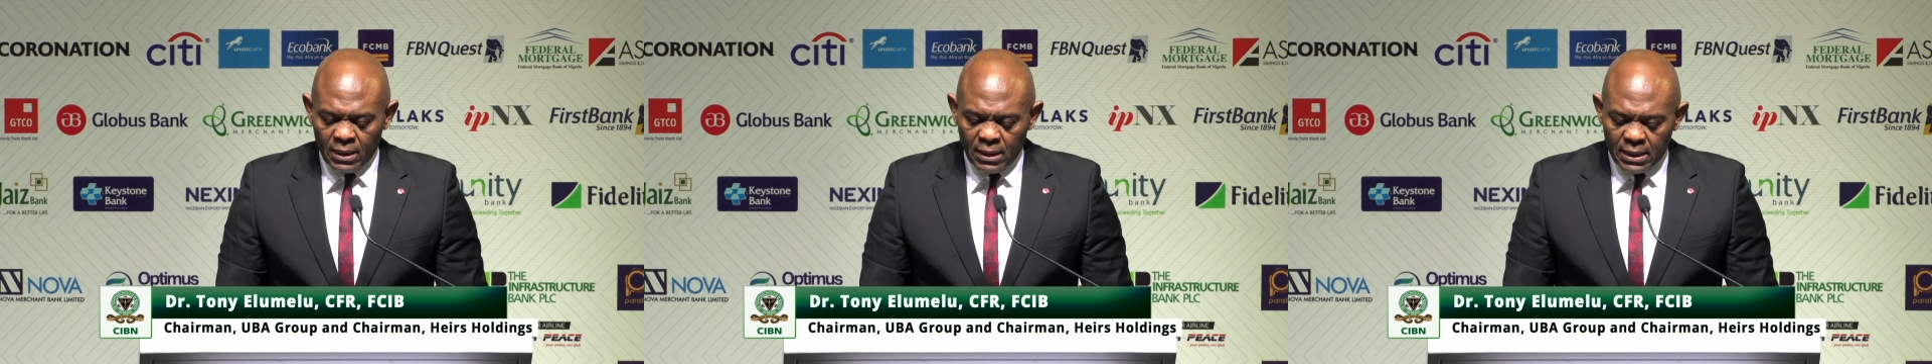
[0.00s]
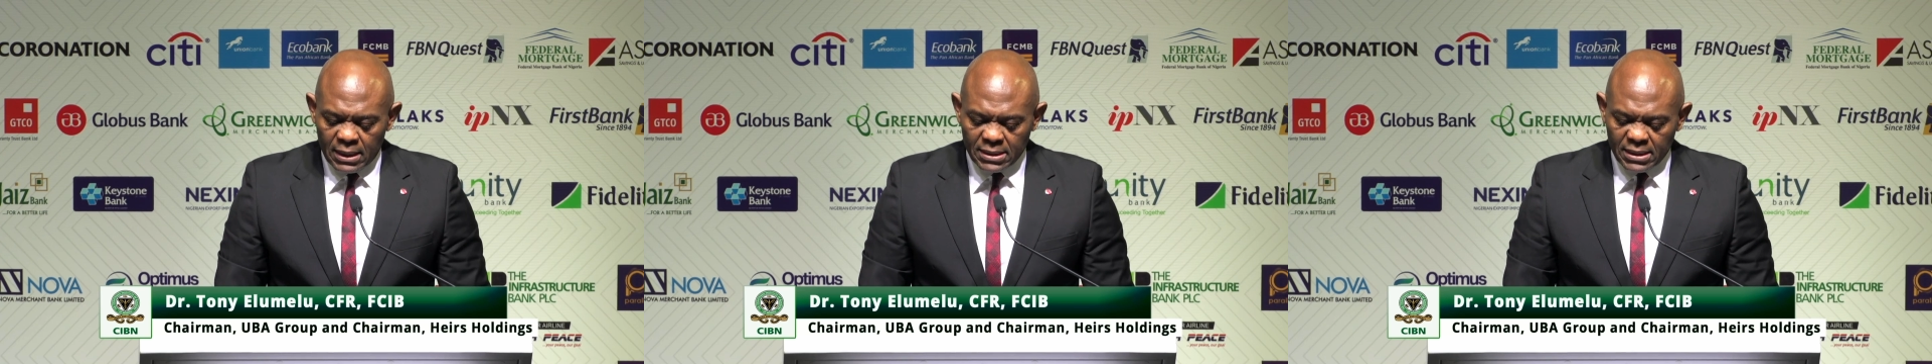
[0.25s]

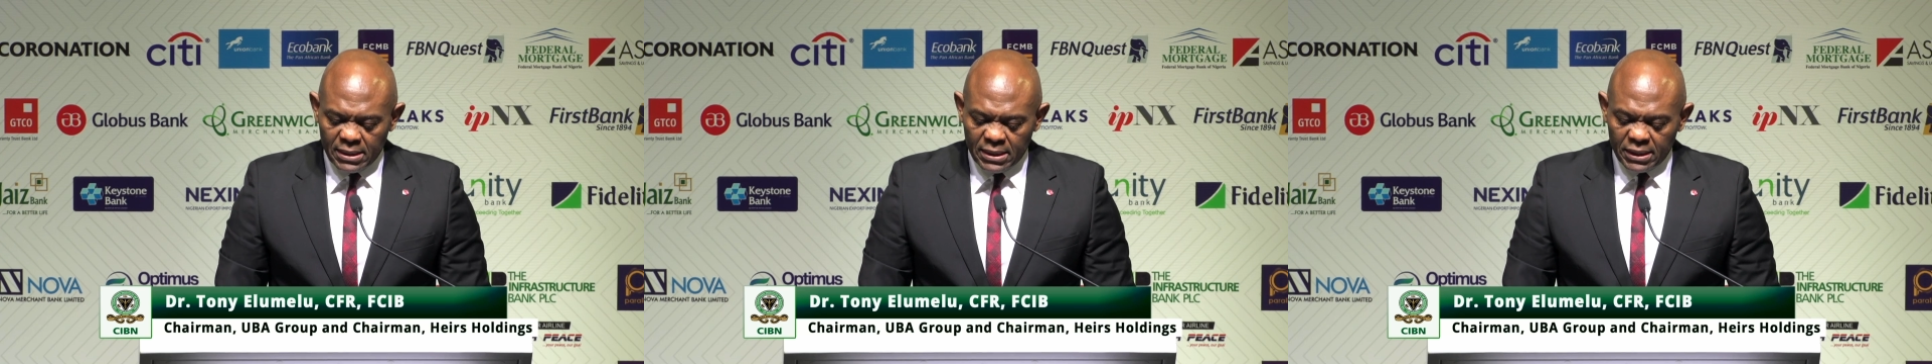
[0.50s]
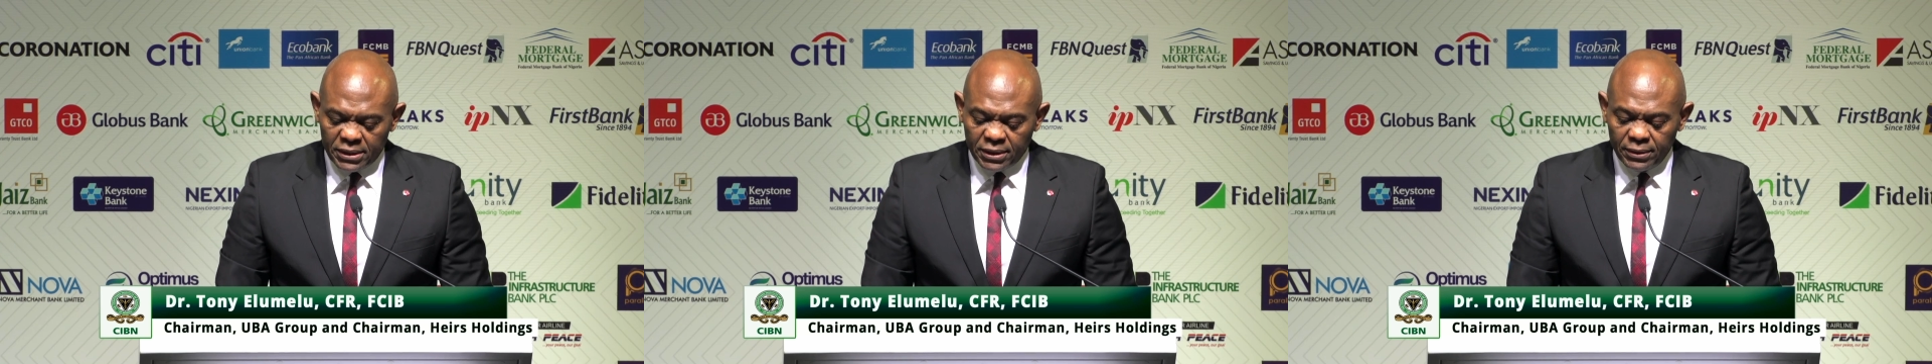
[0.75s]
As a
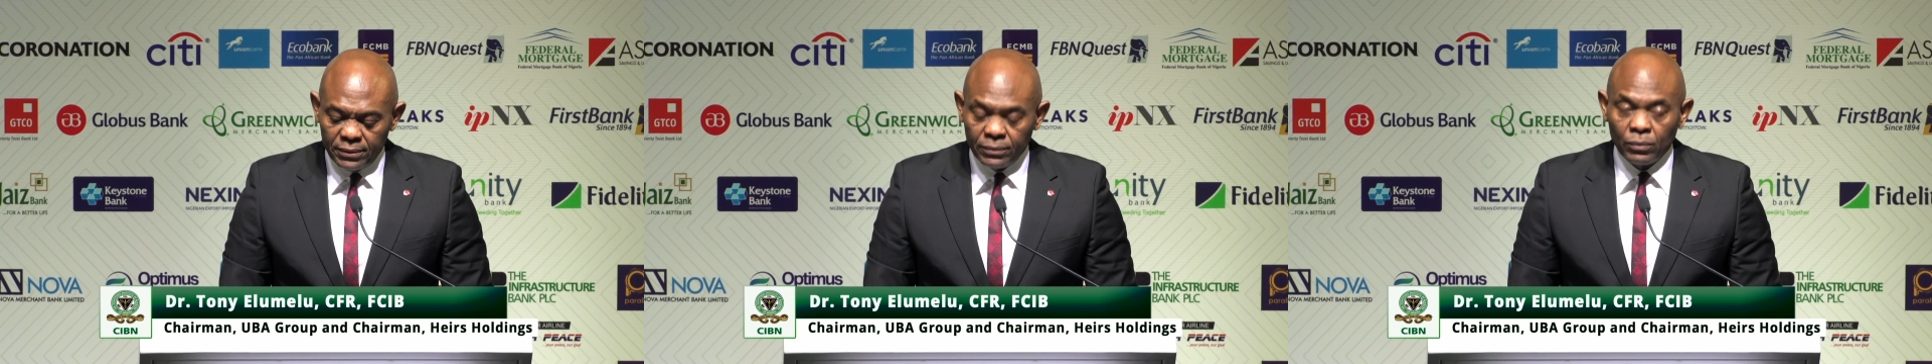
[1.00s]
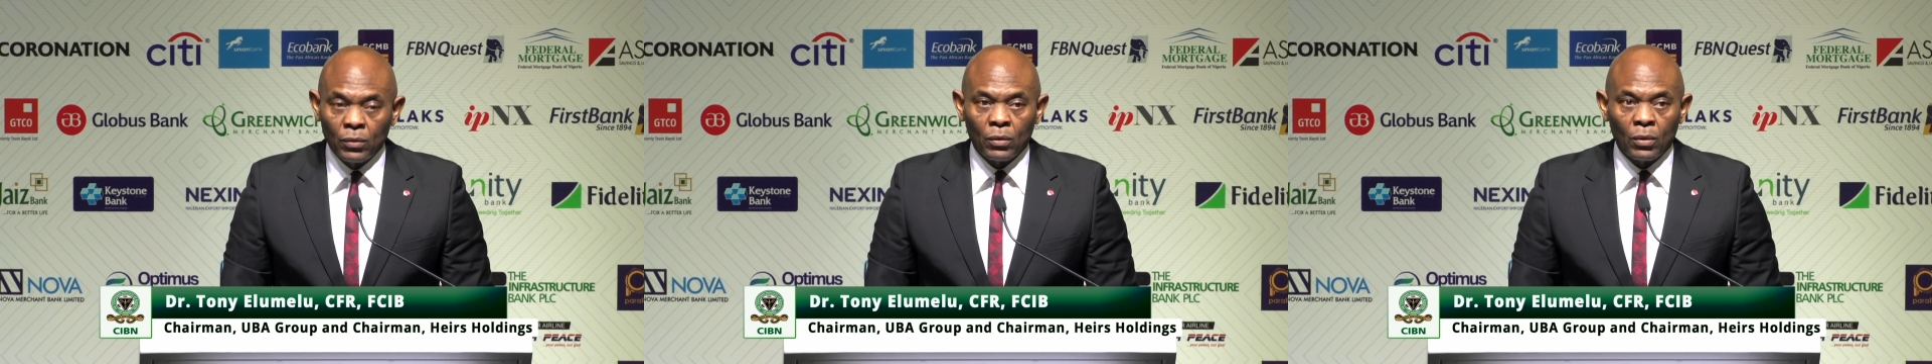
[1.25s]
nation,
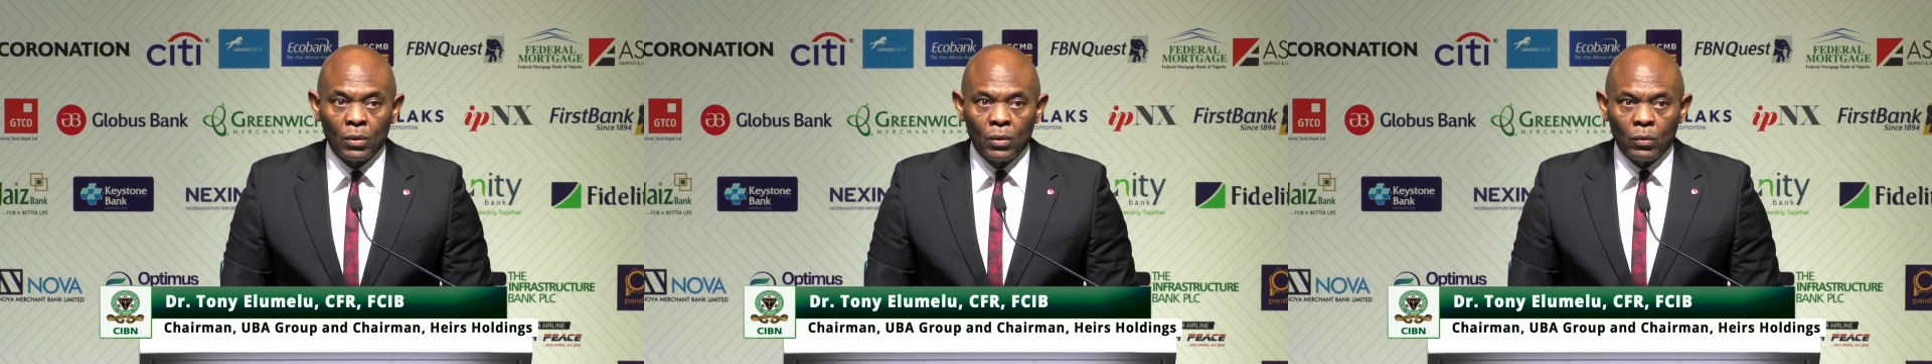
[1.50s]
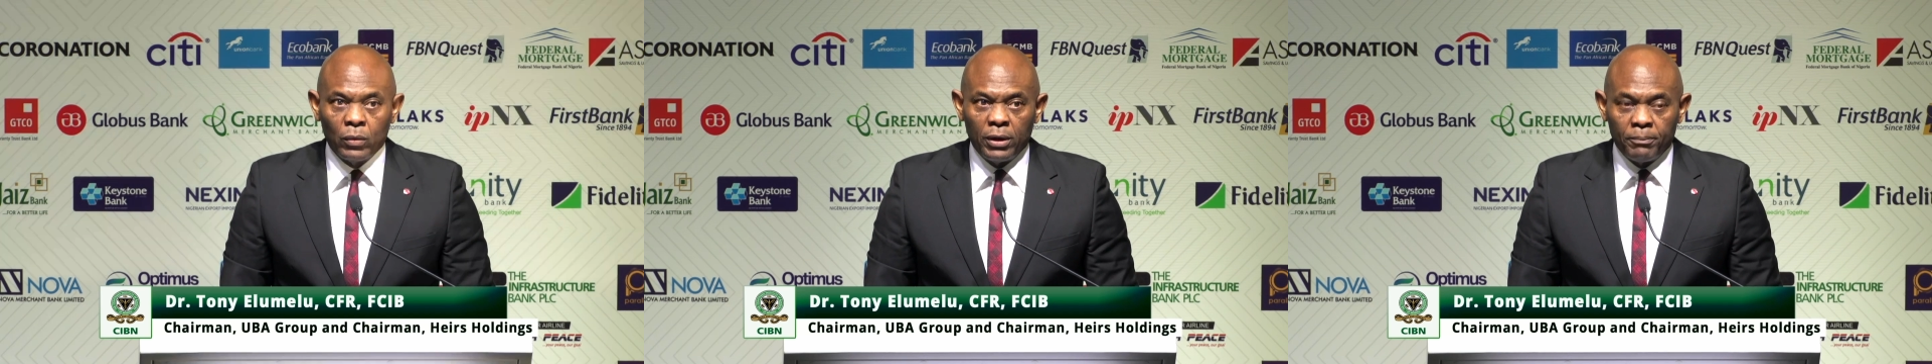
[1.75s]
we
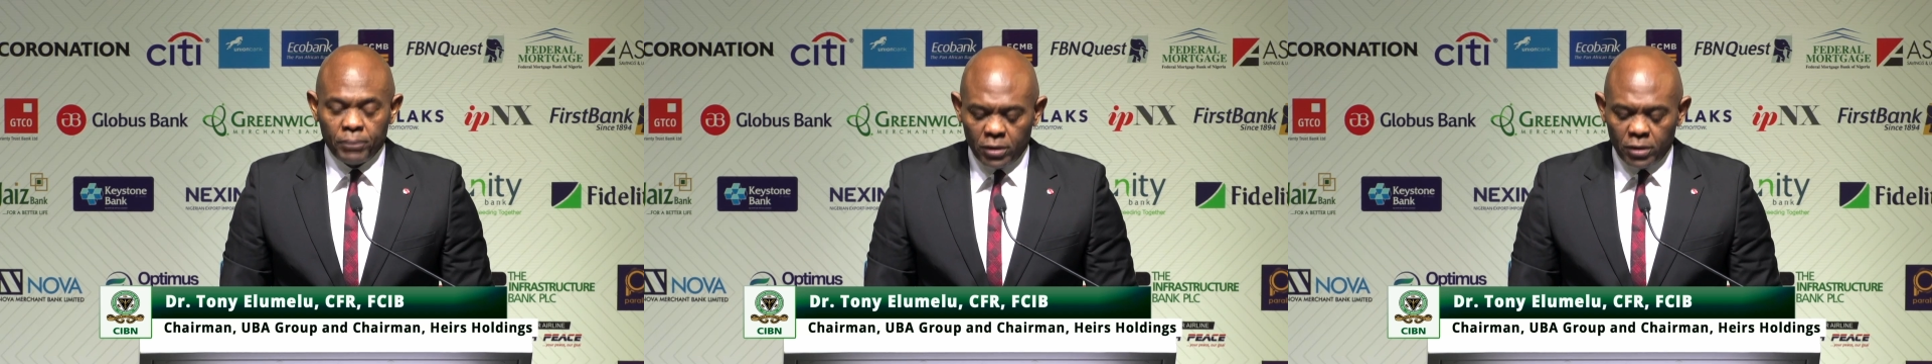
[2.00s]
import